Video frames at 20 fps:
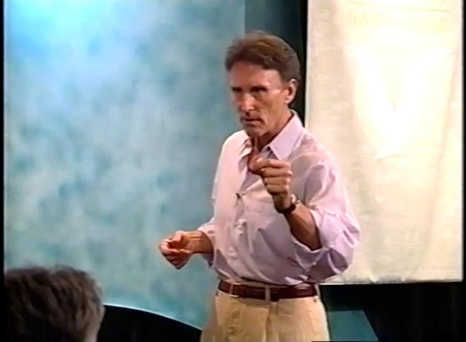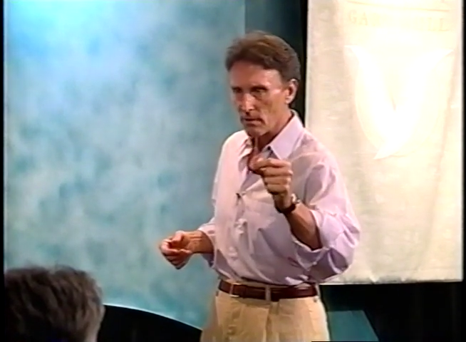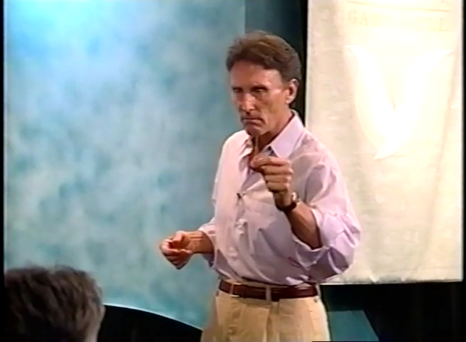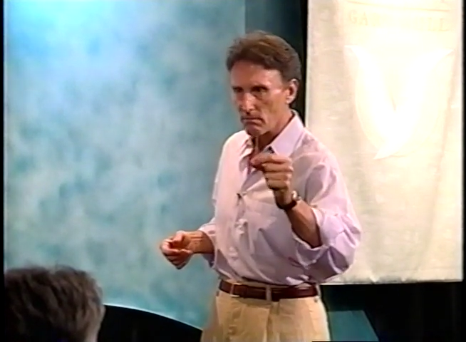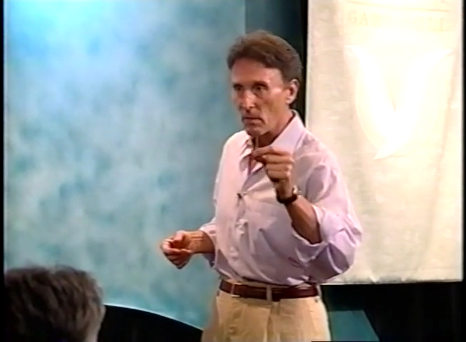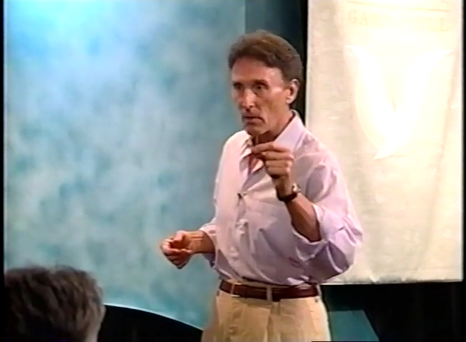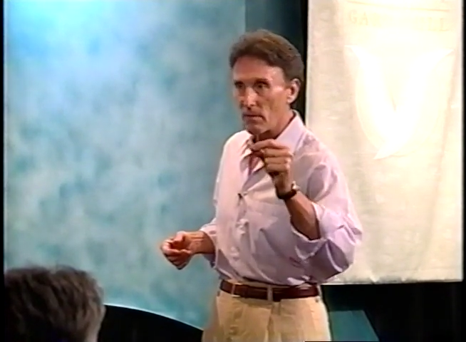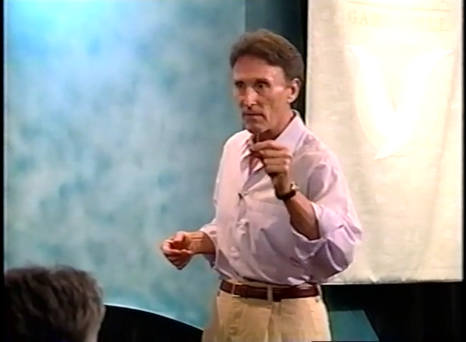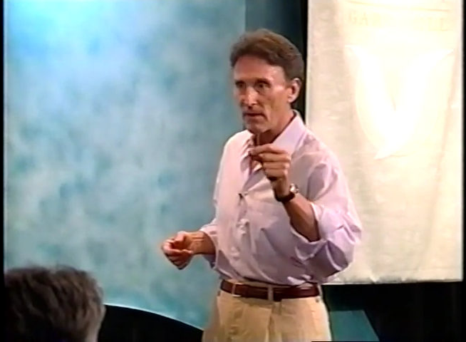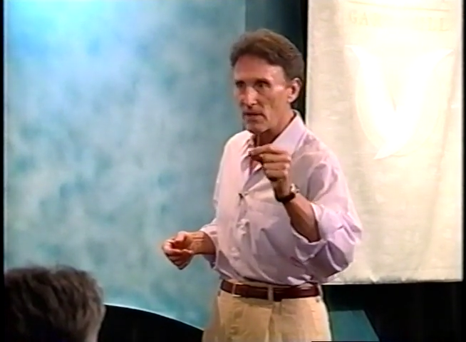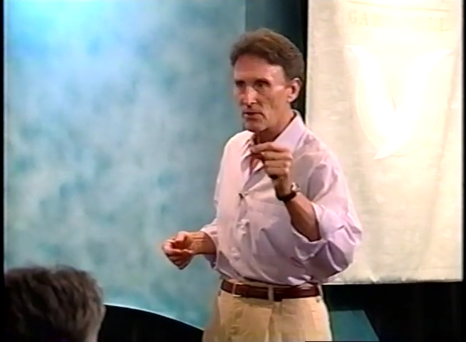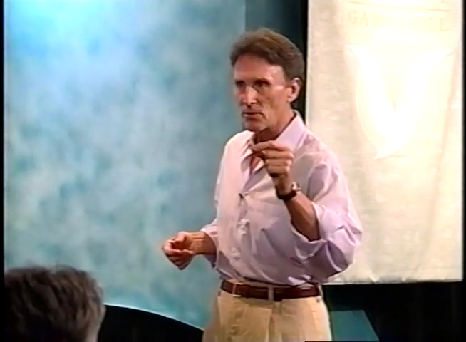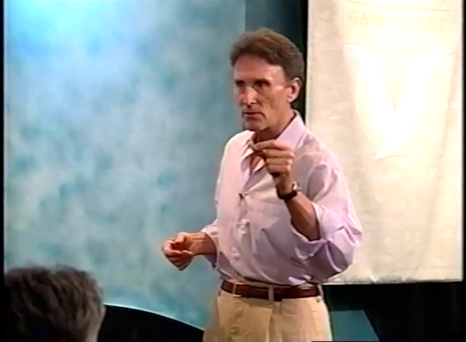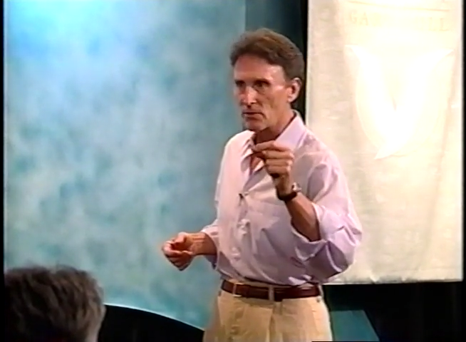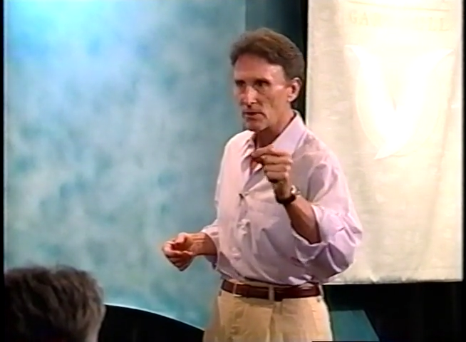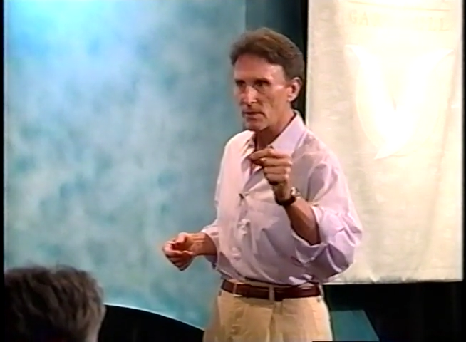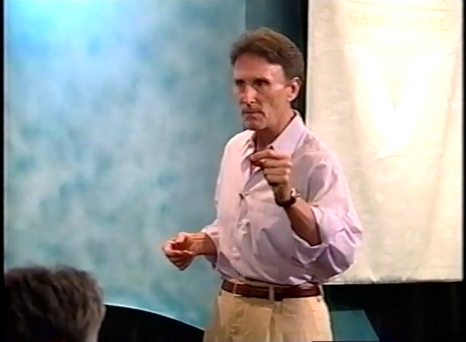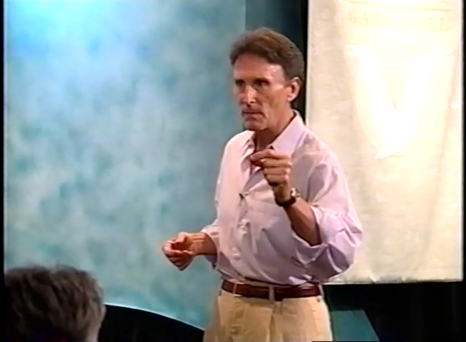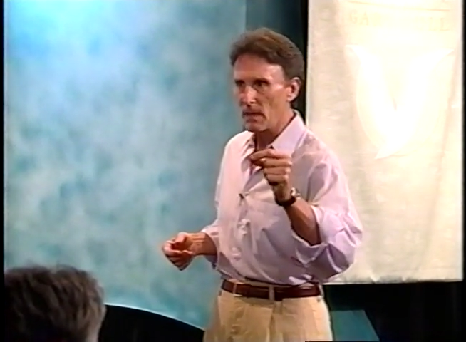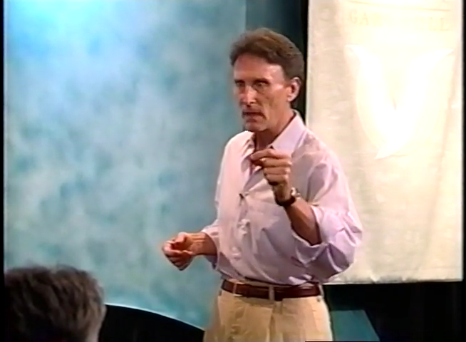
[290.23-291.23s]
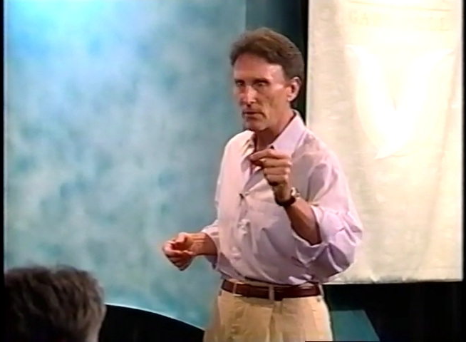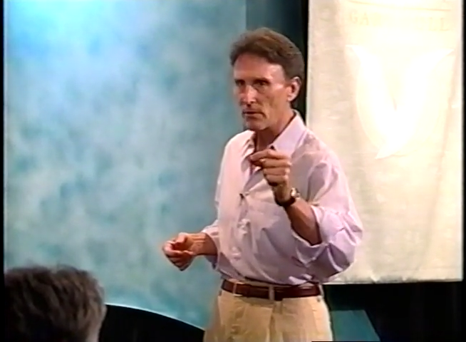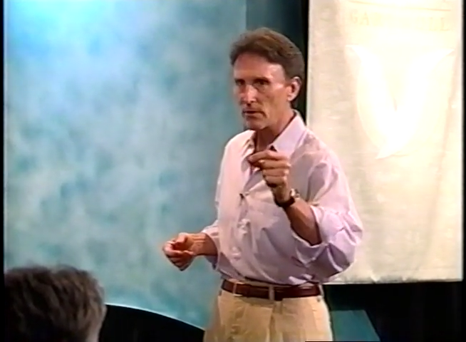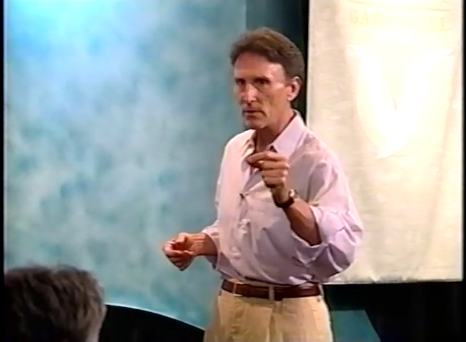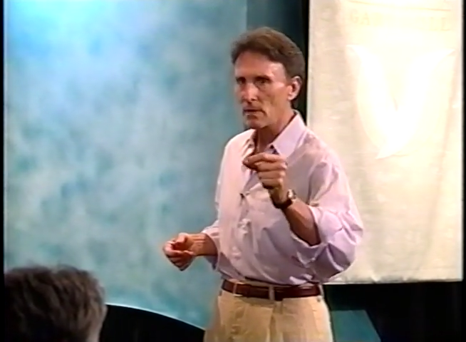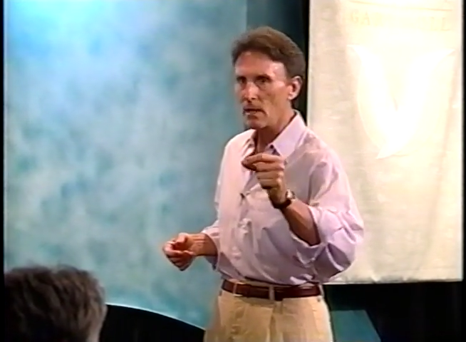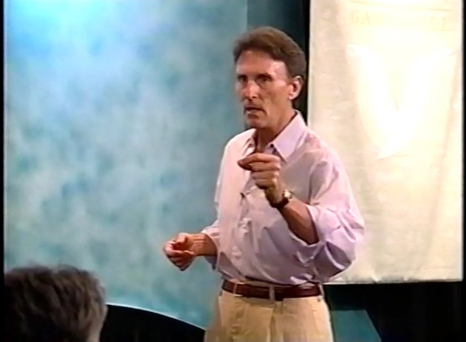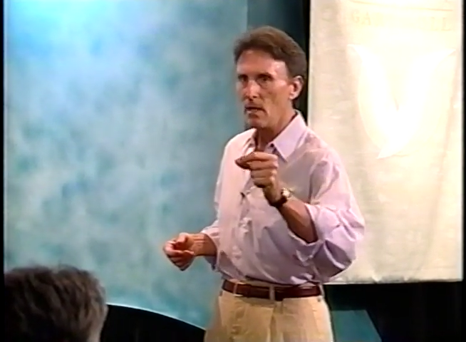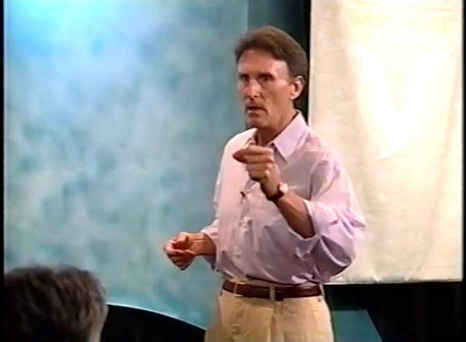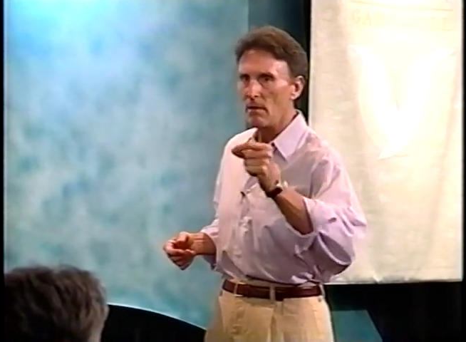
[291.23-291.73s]
motivational
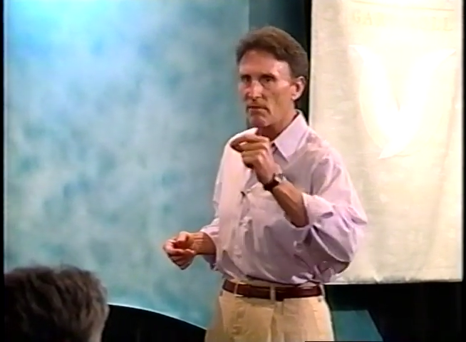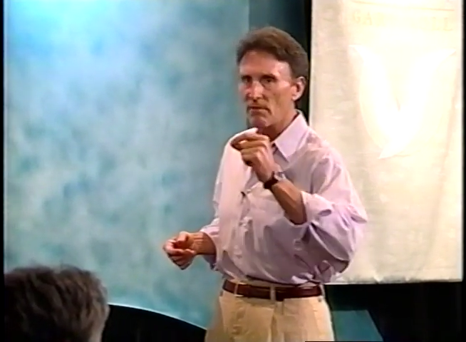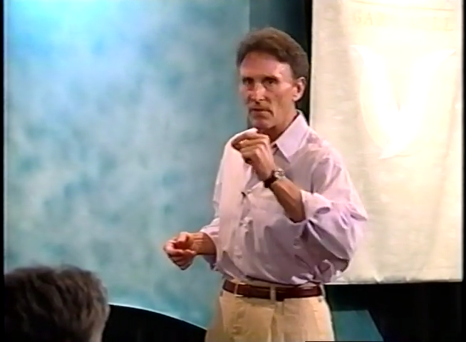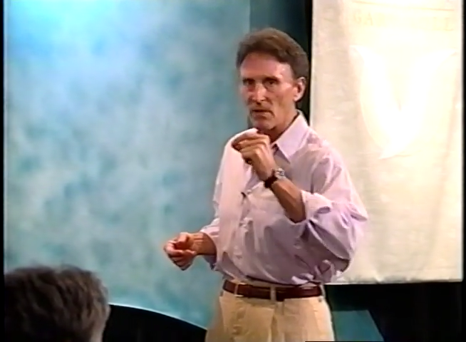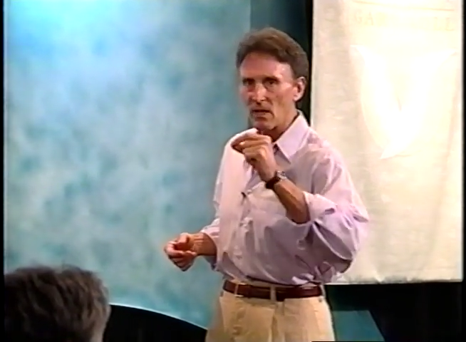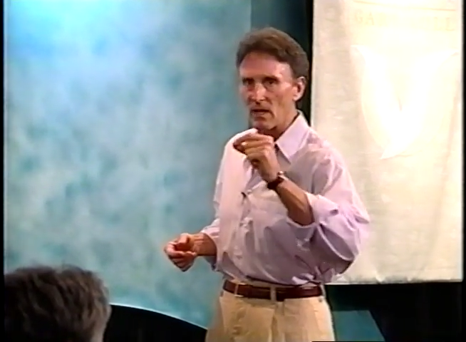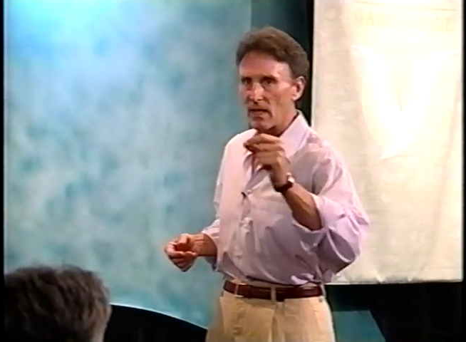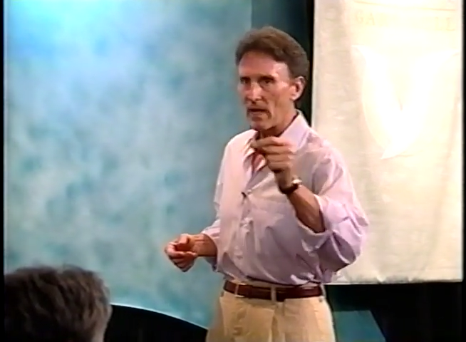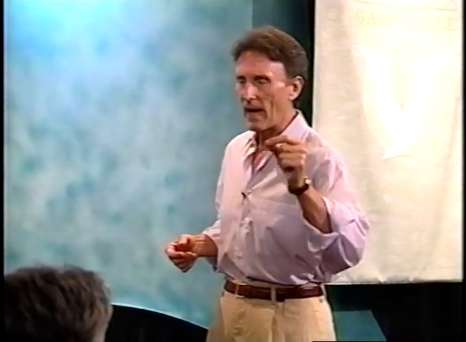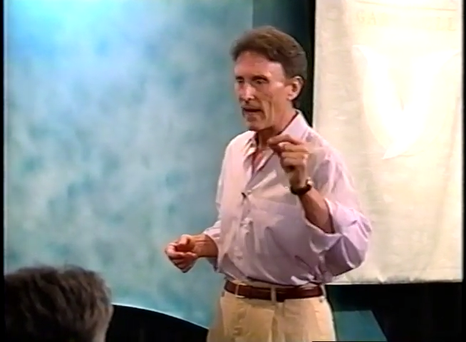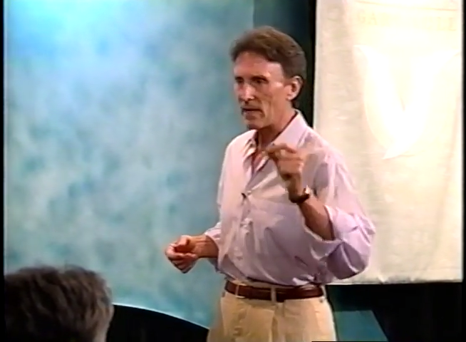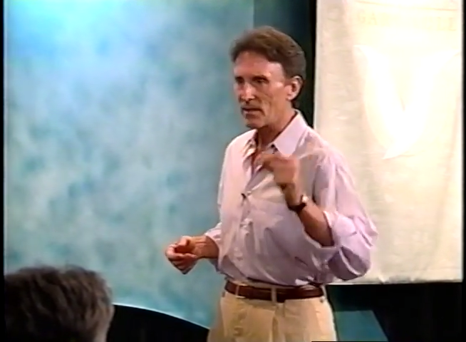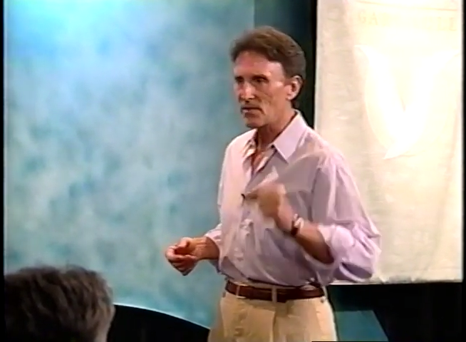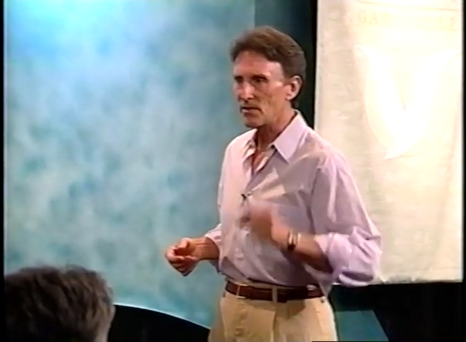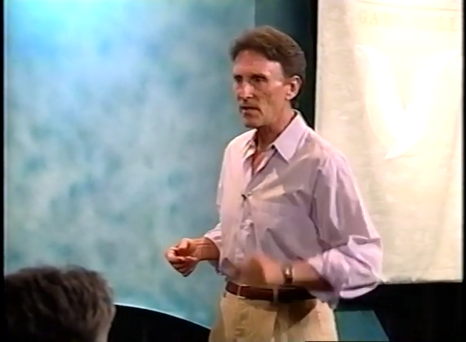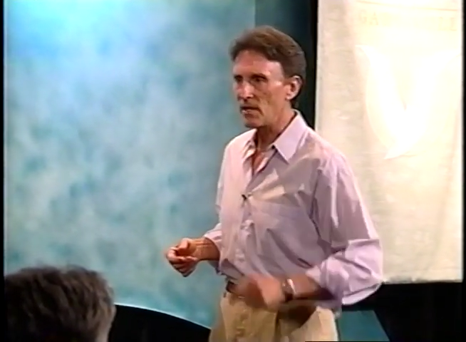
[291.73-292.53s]
speakers for the last